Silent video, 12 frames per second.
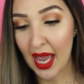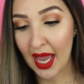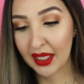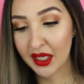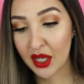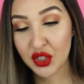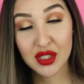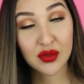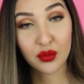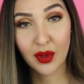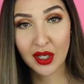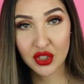and just
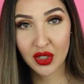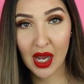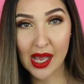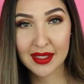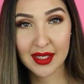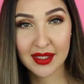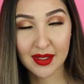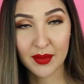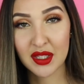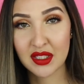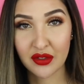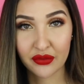read you guys some
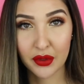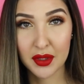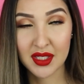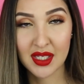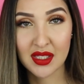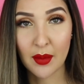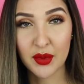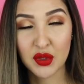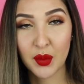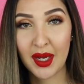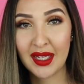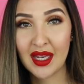of the differences
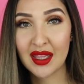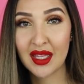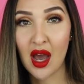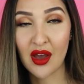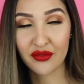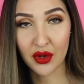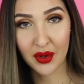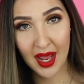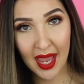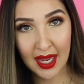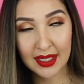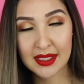between the iPhone
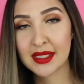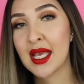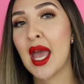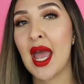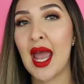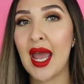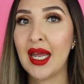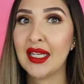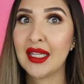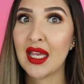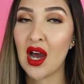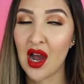X
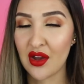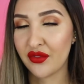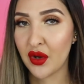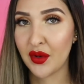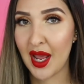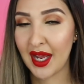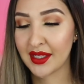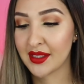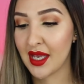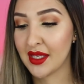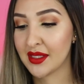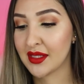and the iPhone
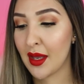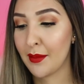XS